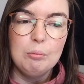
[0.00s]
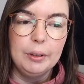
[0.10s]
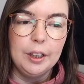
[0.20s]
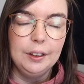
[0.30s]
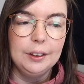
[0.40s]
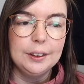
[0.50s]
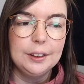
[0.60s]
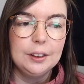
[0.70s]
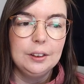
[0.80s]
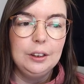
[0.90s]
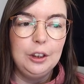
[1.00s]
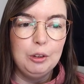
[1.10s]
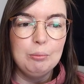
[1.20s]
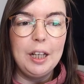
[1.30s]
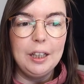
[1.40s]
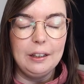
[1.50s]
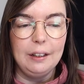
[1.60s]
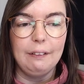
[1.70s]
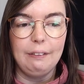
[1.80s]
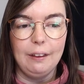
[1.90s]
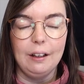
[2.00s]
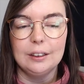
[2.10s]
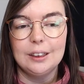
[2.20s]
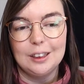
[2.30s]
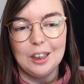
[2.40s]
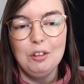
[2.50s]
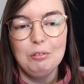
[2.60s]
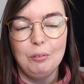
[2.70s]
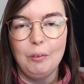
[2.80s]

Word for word: because you may think that stuff